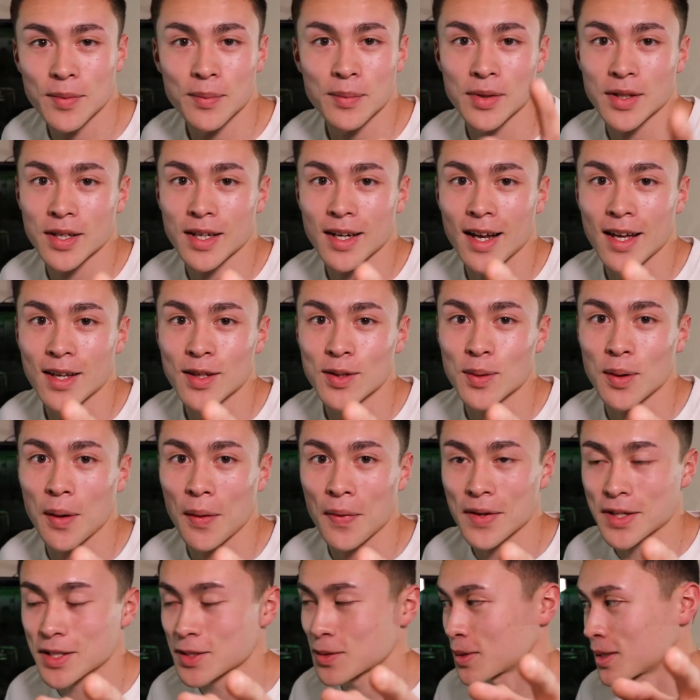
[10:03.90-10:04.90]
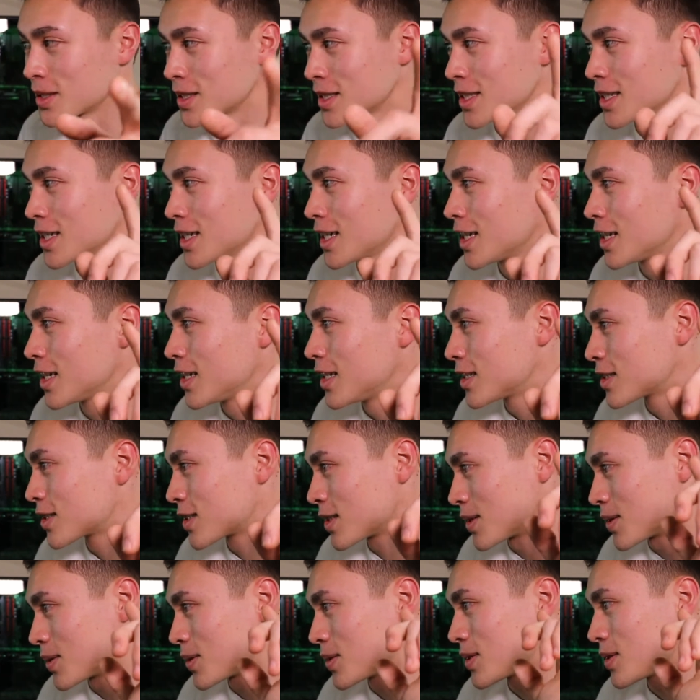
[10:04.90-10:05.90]
I'm looking at you on this one.
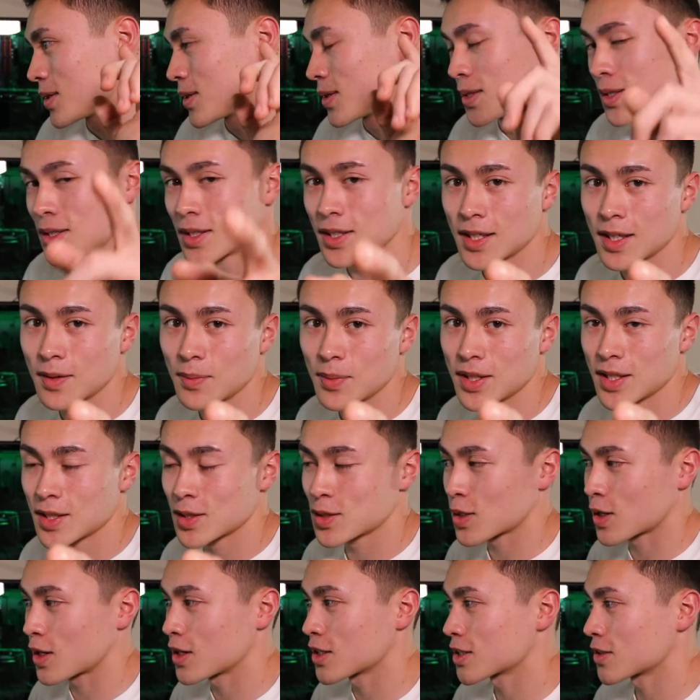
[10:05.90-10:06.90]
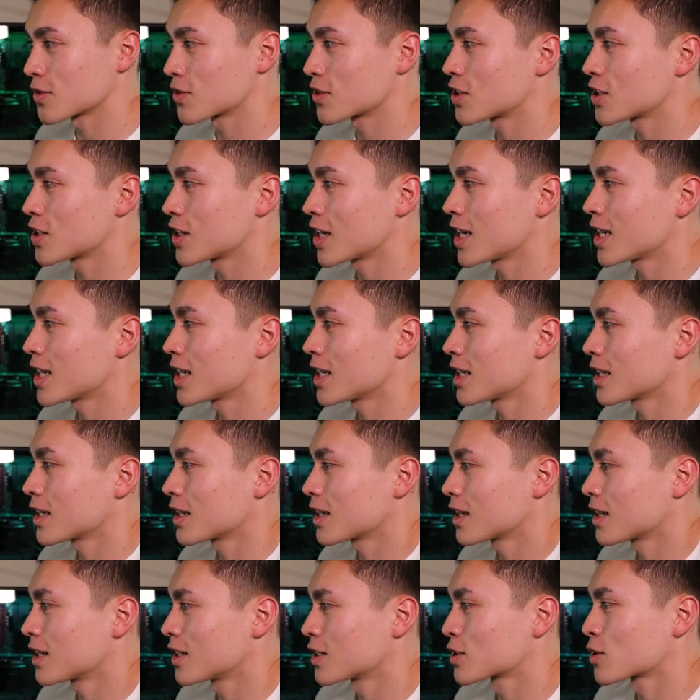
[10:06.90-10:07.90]
So you're going to be in charge of
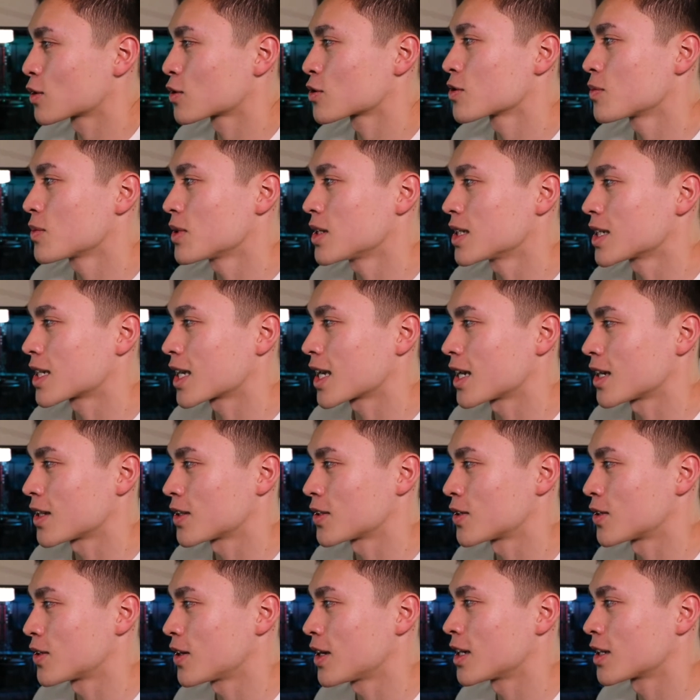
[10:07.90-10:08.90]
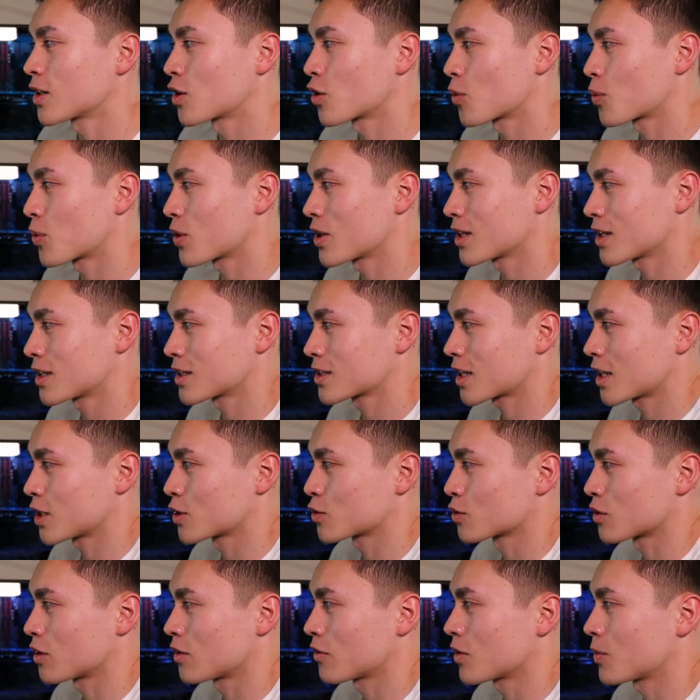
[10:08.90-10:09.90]
creating the social media calendar and incorporating the
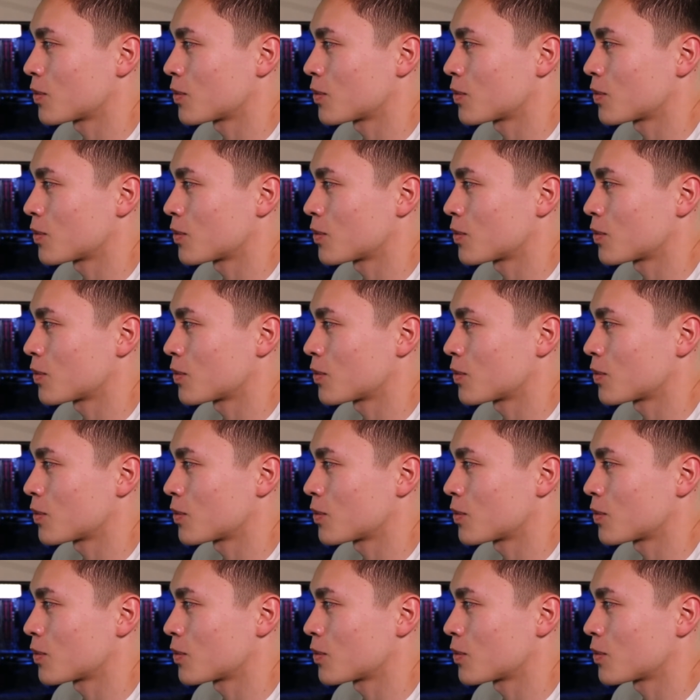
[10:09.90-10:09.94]
schedule of the